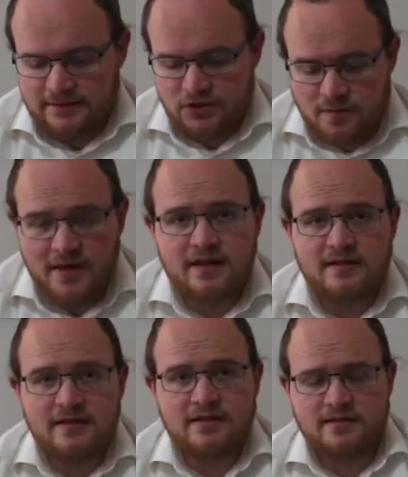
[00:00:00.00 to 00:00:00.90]
to make
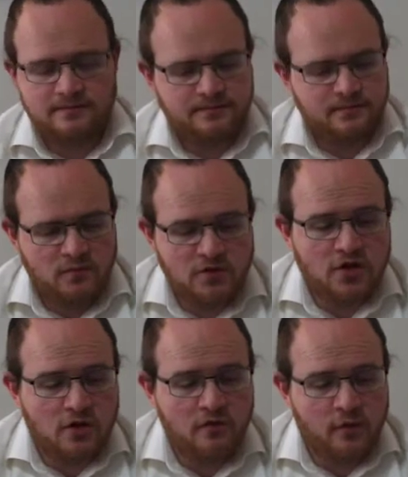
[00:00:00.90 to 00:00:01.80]
this, we
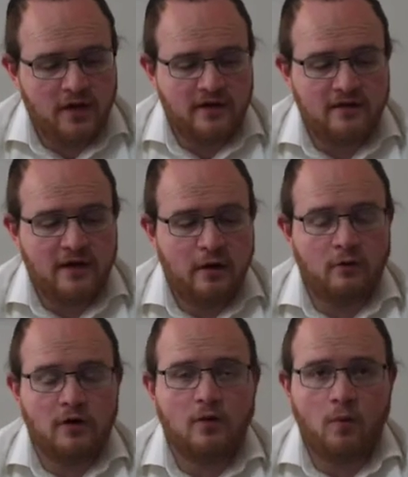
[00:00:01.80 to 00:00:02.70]
start off with
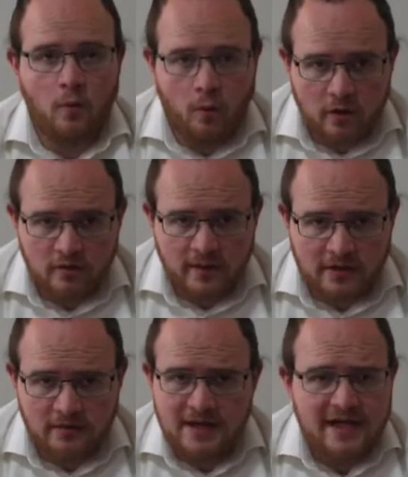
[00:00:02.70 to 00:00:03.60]
our water
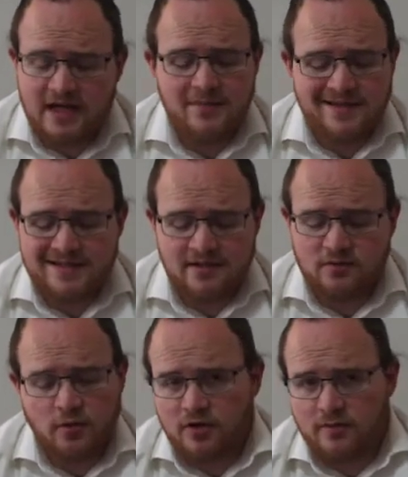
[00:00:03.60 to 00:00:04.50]
bottle. It can be a
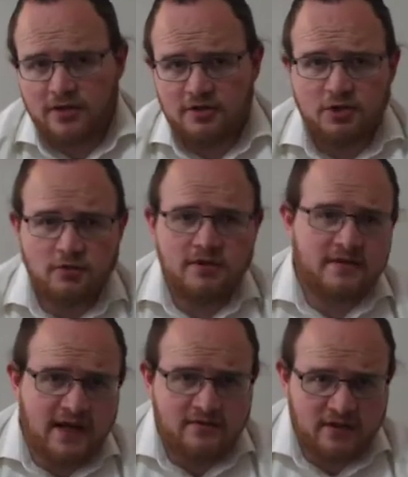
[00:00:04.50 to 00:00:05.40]
sealed water bottle. You don't even
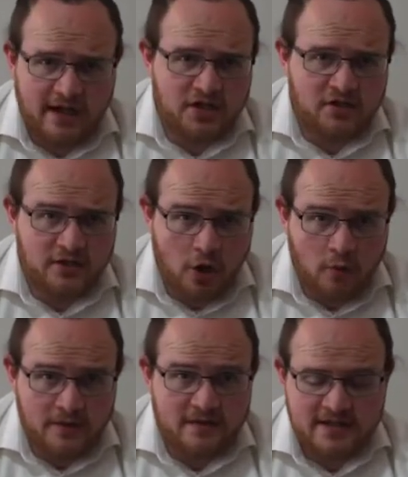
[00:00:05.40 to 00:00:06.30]
have to actually
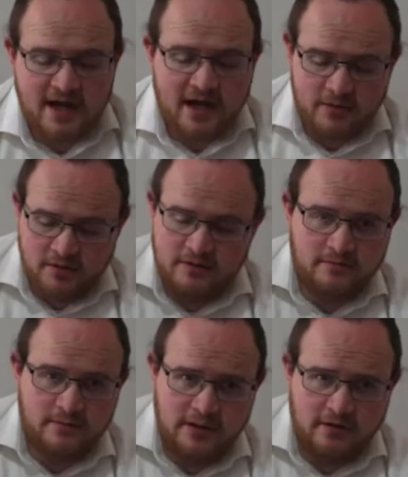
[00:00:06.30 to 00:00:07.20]
open the top. You
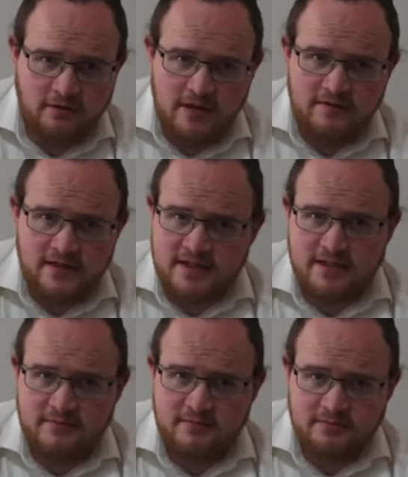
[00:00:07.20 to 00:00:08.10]
can leave
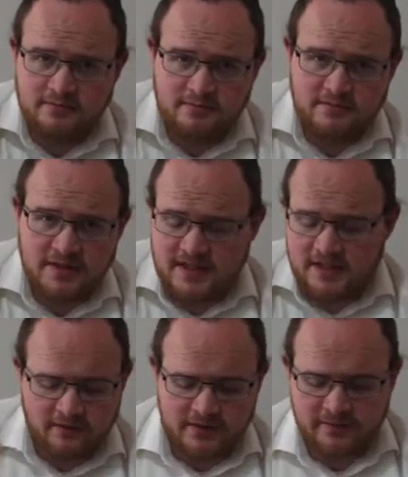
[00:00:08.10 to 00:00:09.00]
this
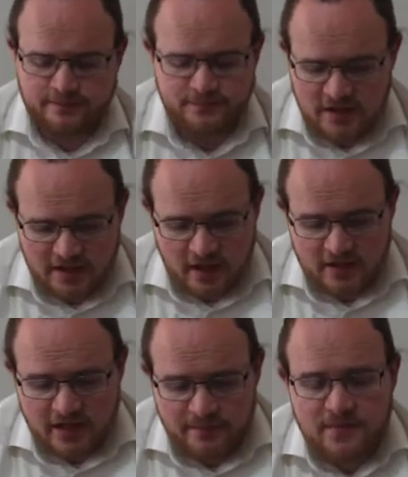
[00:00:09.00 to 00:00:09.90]
sealed the entire
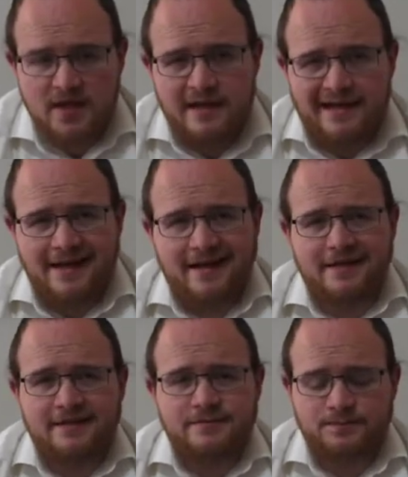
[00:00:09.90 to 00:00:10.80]

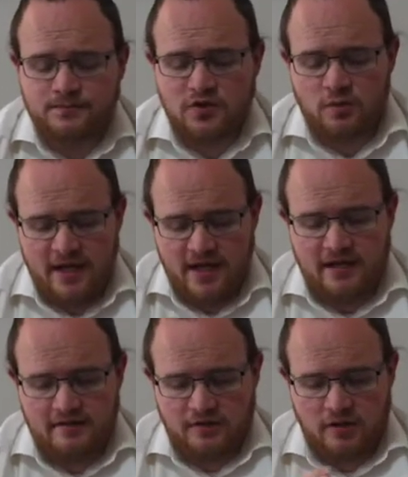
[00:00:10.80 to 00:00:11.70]
time. So we
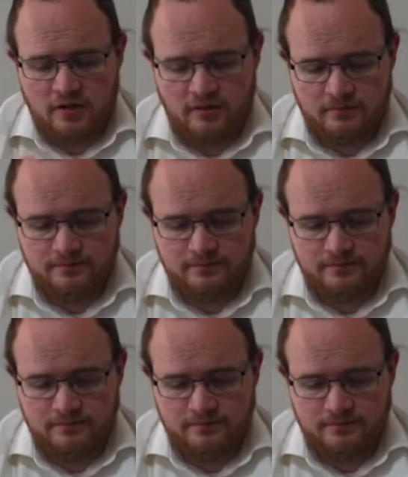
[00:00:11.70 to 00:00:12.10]
have our